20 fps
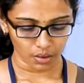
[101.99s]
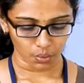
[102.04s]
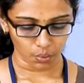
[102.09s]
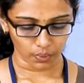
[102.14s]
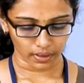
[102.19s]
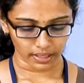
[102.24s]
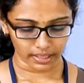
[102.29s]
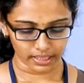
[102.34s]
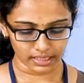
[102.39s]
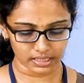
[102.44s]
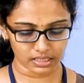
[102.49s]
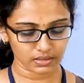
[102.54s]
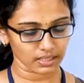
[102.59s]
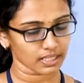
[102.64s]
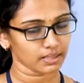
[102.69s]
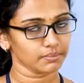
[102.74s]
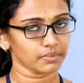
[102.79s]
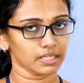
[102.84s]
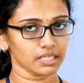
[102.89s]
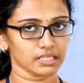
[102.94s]
One is
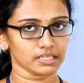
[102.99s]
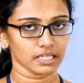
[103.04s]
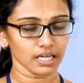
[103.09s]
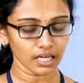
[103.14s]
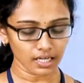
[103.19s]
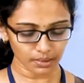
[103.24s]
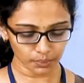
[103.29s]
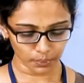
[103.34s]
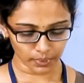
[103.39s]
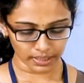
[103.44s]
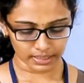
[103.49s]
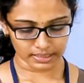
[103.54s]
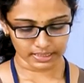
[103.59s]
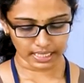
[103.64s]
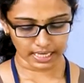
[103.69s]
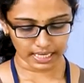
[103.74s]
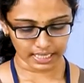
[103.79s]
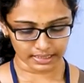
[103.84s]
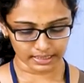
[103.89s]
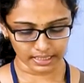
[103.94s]
3 meter, whereas
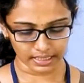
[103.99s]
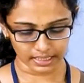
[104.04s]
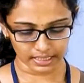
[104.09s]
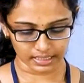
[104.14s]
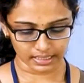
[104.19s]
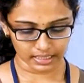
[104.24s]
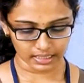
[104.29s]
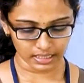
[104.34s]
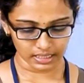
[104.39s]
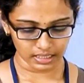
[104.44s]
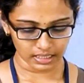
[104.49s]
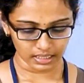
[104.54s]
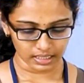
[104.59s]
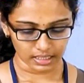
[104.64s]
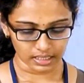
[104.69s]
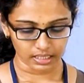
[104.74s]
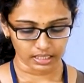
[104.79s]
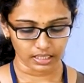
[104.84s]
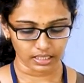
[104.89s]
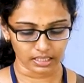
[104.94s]
the other is in
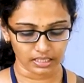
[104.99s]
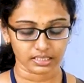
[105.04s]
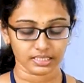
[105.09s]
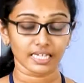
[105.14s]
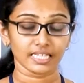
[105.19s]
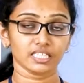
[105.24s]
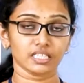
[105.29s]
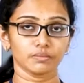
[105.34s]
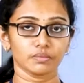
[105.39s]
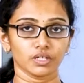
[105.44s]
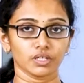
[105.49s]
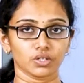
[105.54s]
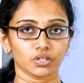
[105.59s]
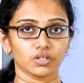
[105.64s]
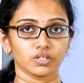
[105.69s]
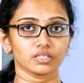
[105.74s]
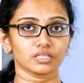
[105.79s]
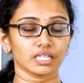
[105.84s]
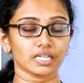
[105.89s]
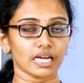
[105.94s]

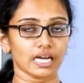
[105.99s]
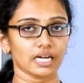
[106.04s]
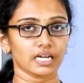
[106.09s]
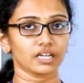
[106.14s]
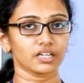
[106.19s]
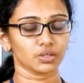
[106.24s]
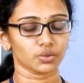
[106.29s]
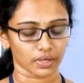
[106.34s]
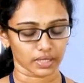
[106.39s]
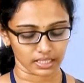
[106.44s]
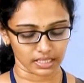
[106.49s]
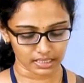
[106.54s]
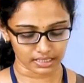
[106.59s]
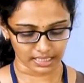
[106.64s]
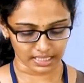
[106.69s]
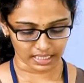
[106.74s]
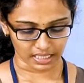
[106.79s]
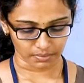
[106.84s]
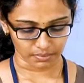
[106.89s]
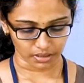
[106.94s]
centimeters, 320
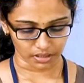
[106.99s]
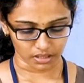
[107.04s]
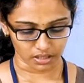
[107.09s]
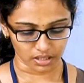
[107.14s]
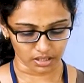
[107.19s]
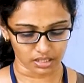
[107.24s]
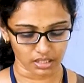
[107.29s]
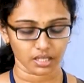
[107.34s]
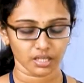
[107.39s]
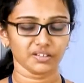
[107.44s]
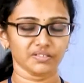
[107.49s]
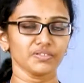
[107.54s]
centimeters.